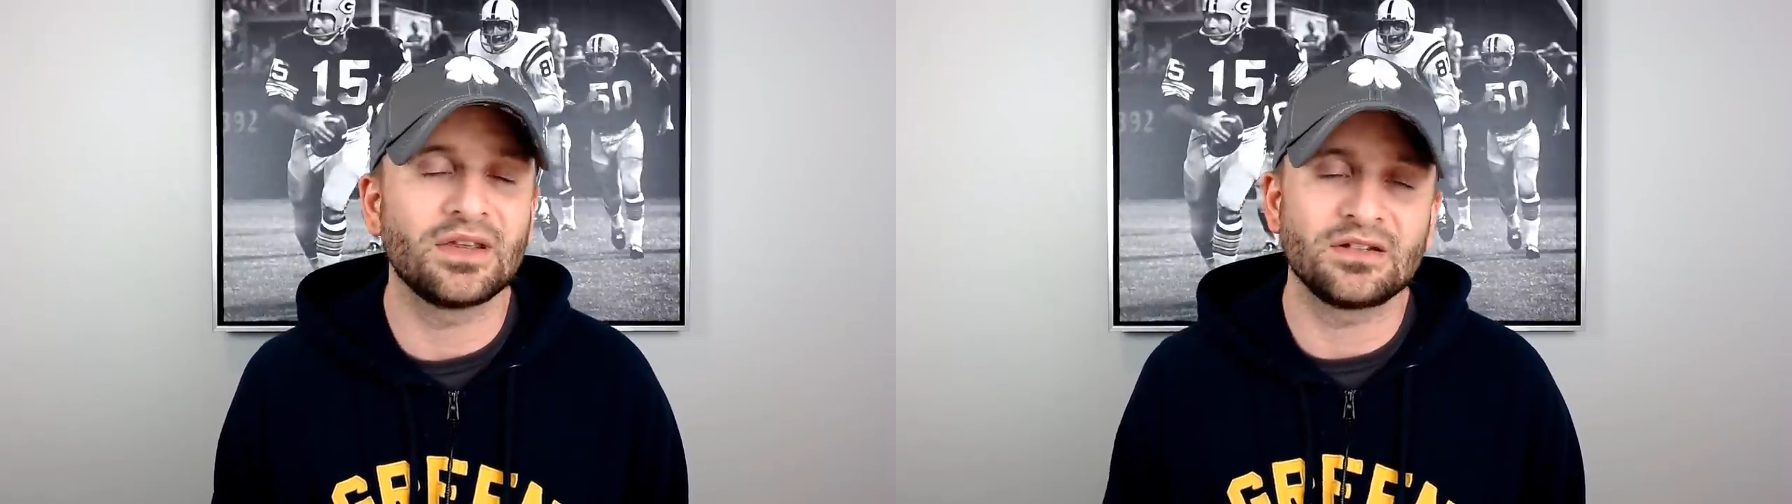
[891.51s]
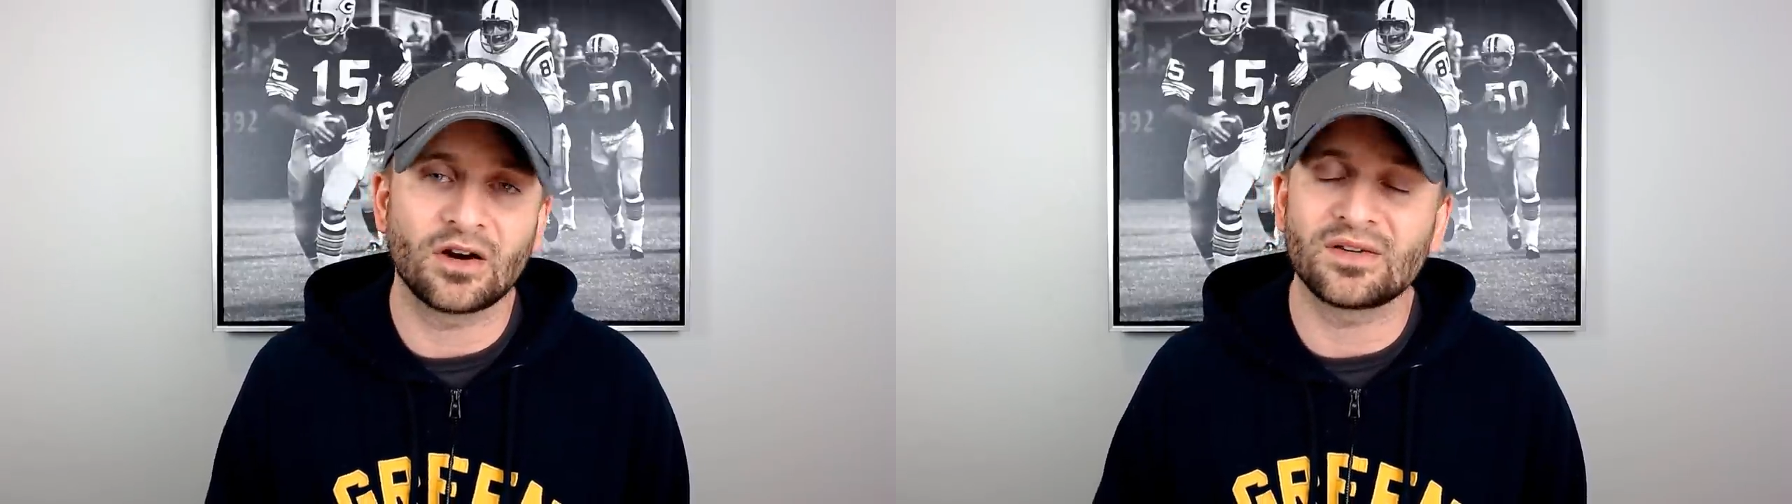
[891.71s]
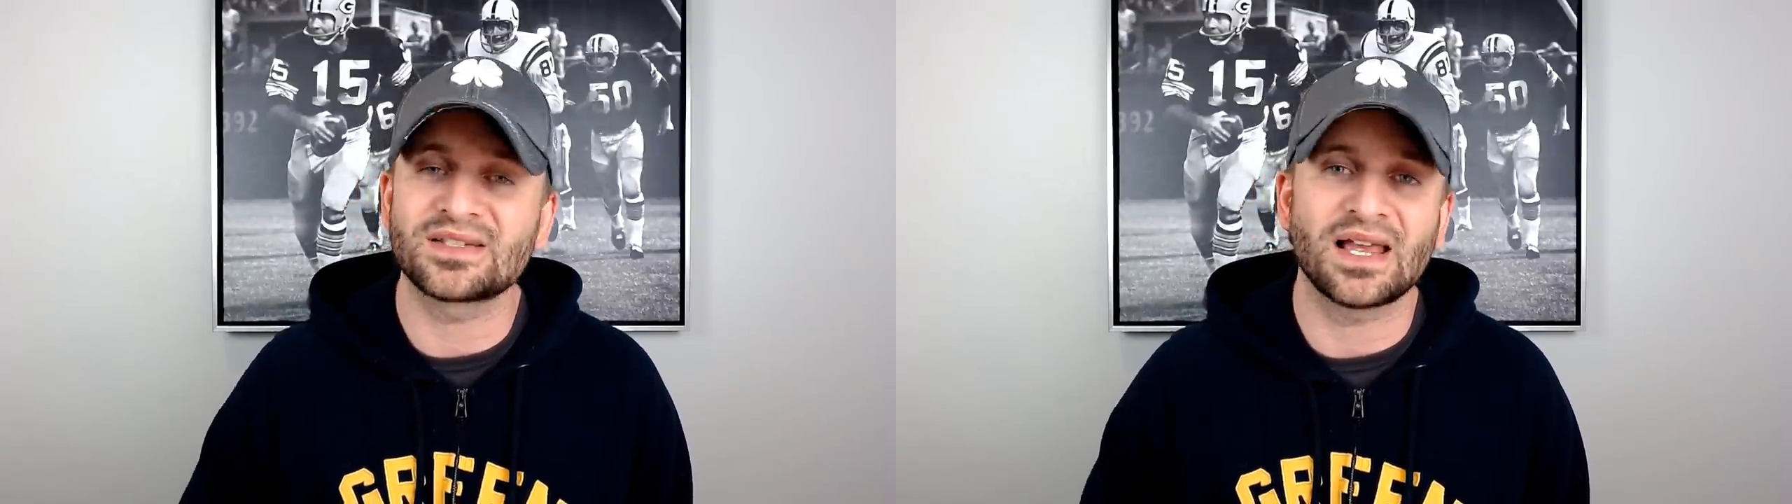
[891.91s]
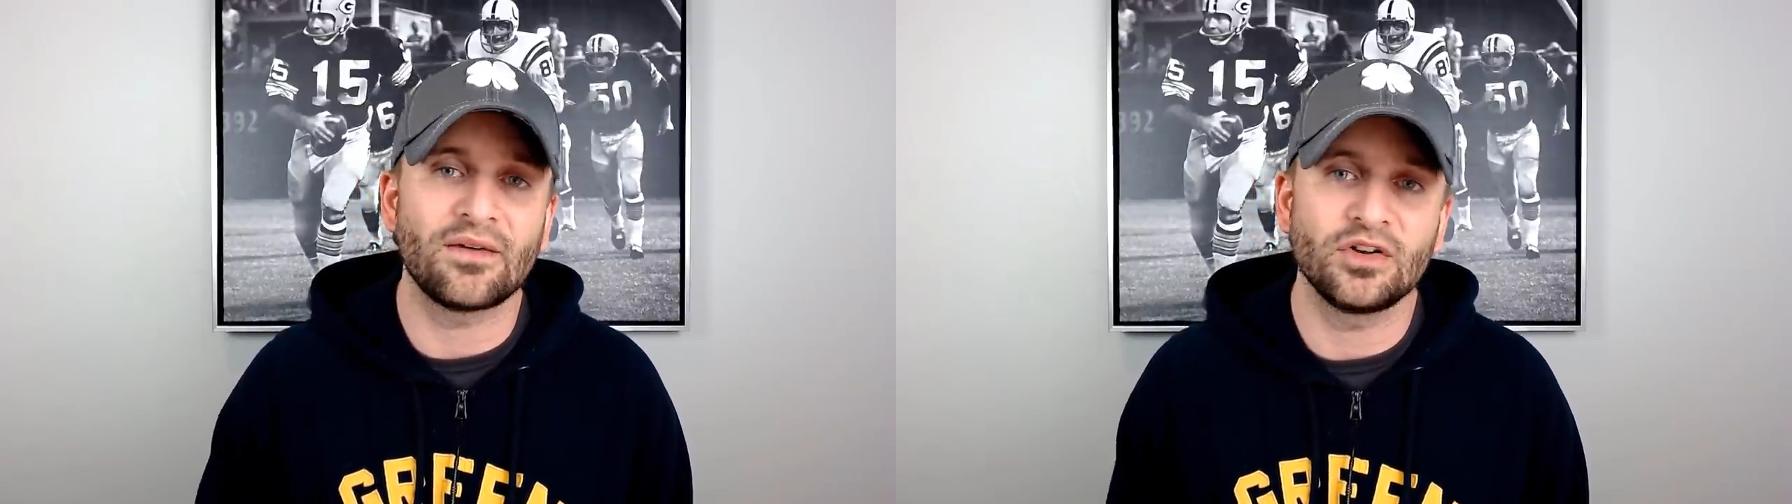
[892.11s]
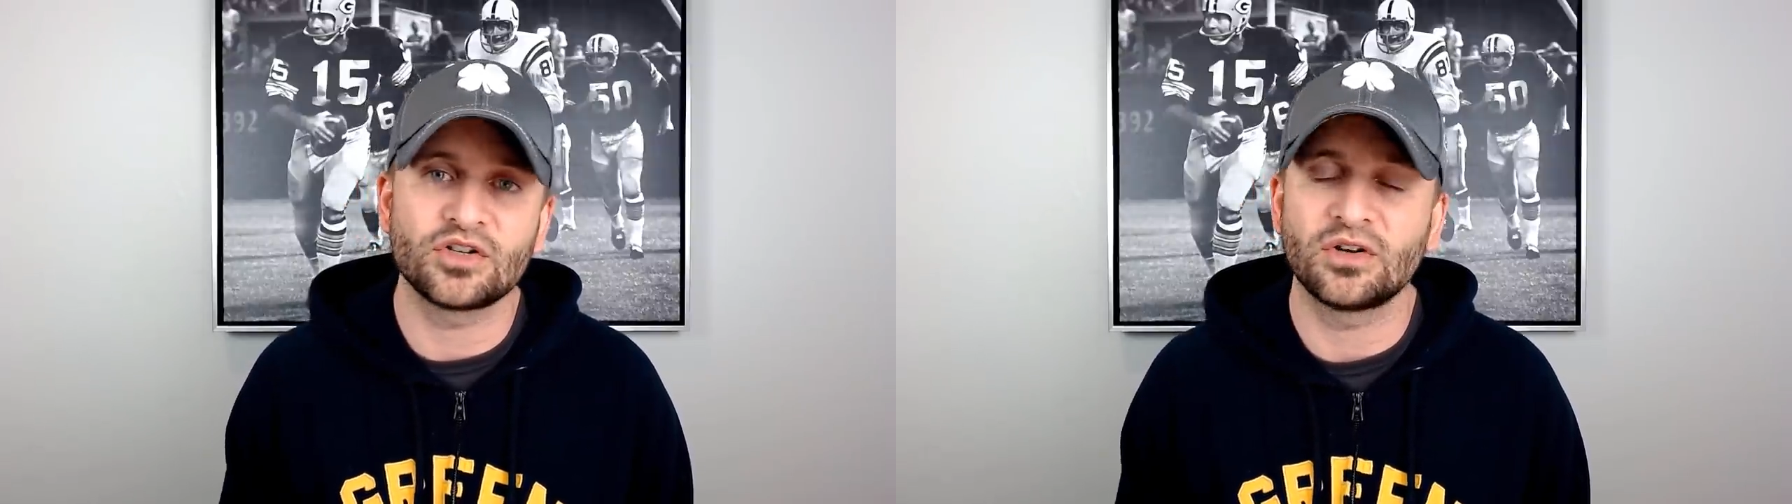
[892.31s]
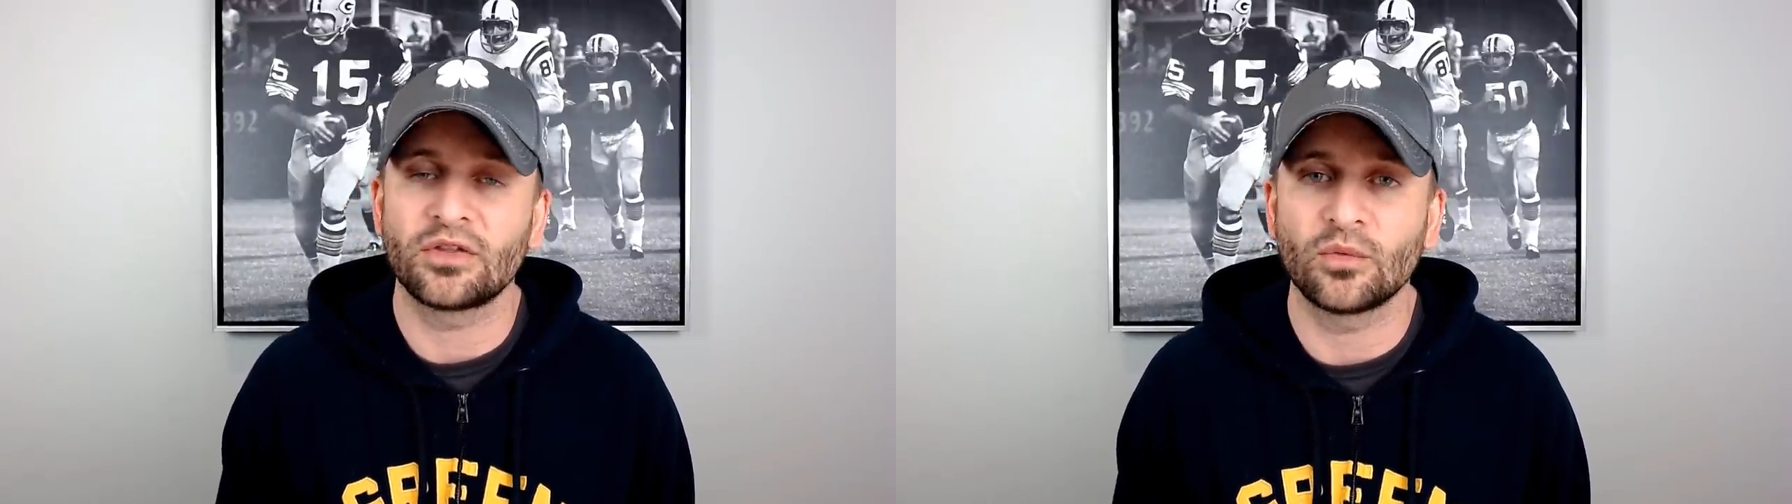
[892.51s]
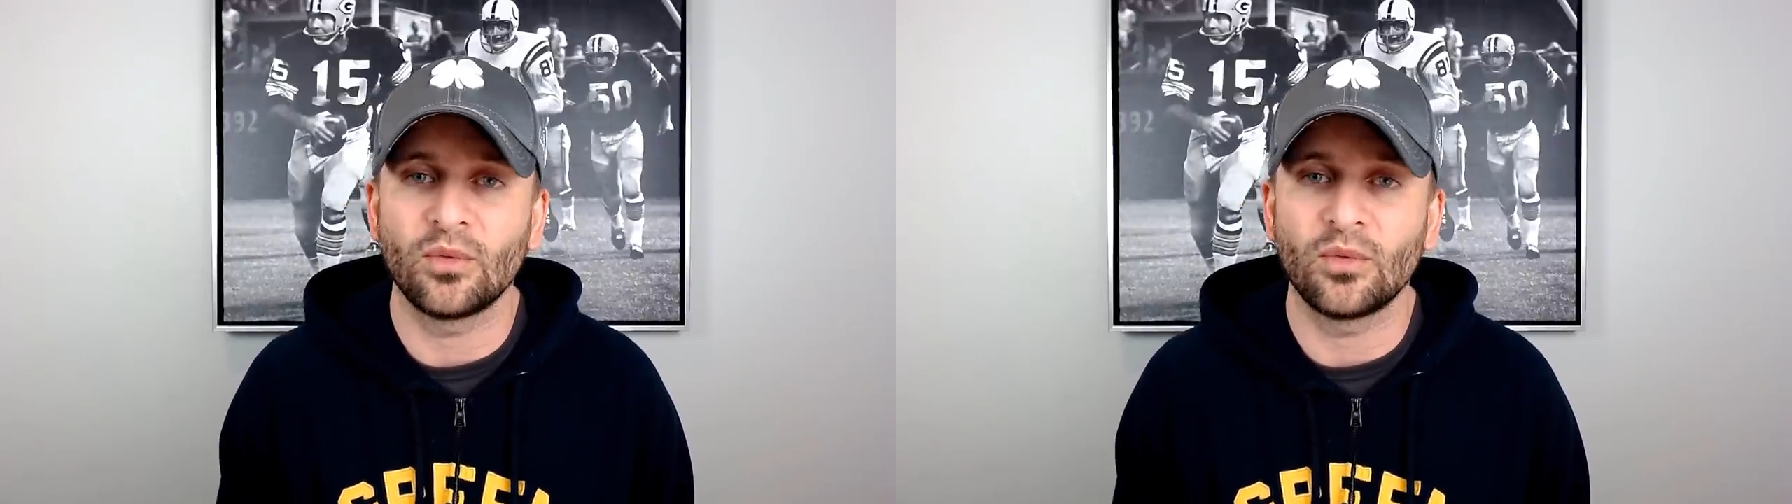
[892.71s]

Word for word: And then Darnell Savage, another